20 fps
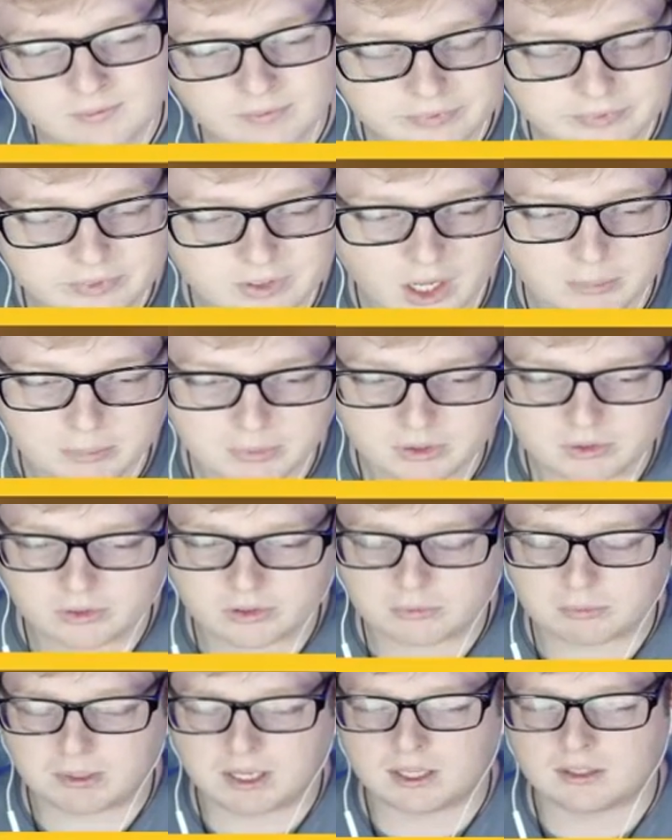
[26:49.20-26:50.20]
I'm gonna look
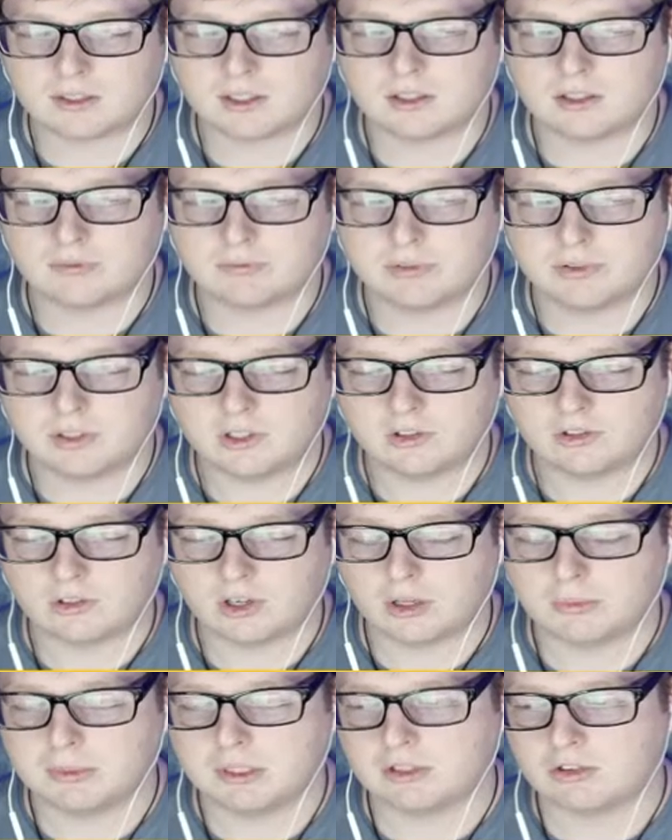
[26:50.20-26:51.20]
back at the footage and I'll
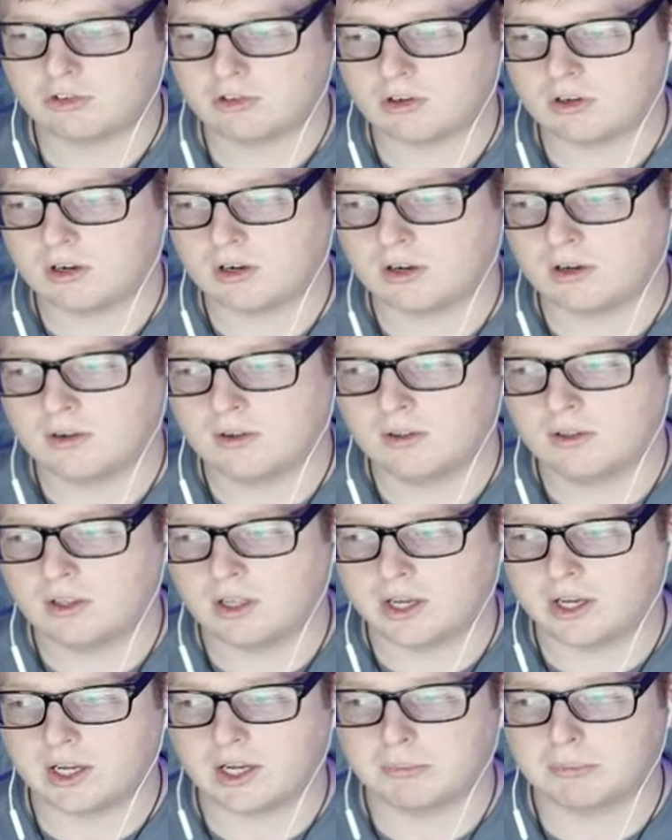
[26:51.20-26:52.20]
make sure,
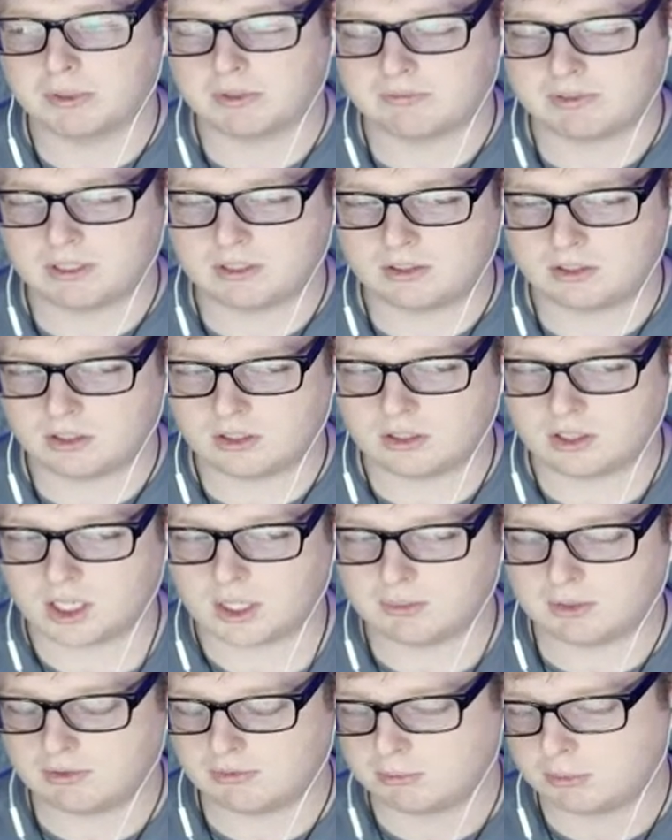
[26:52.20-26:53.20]
but if I didn't, I'm
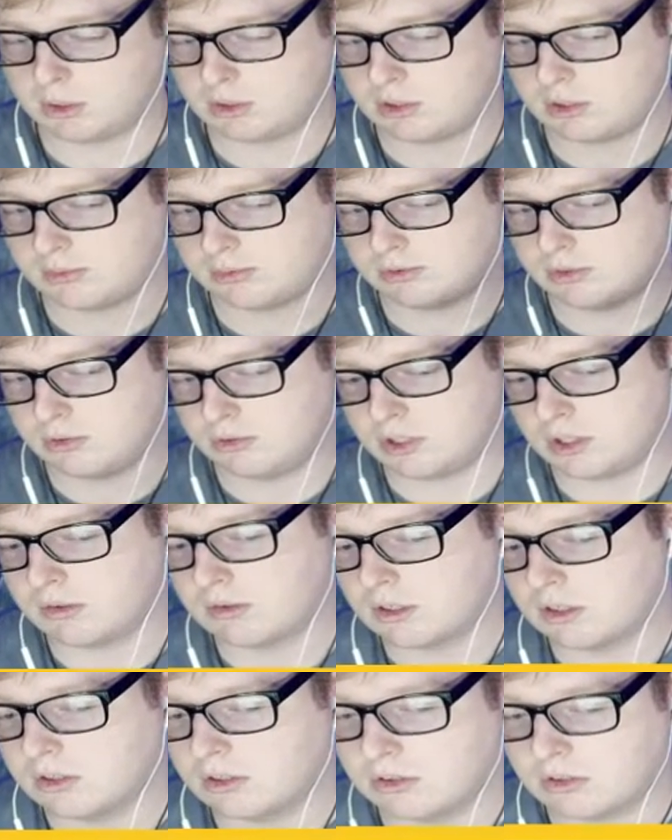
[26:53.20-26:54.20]
giving myself 2
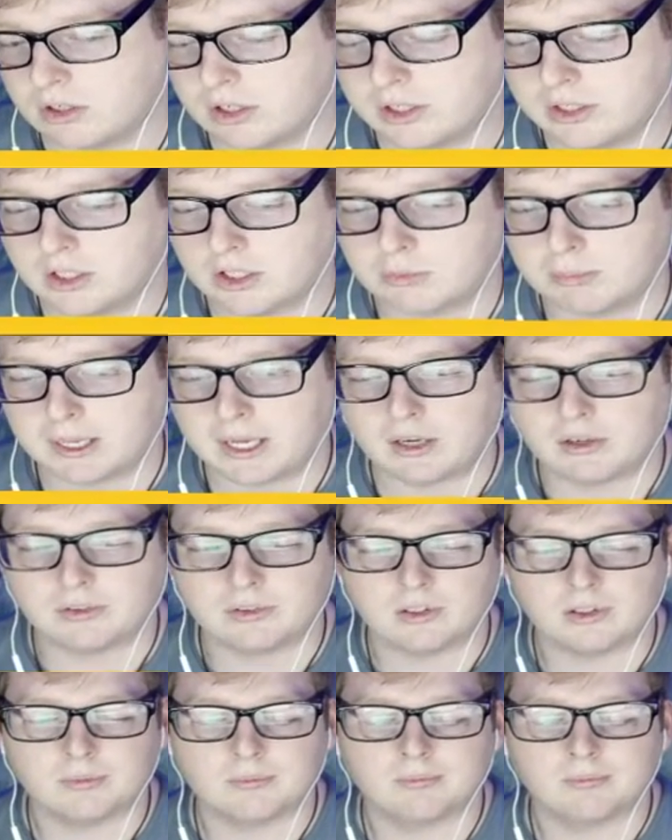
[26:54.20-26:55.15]
tokens on this battle here.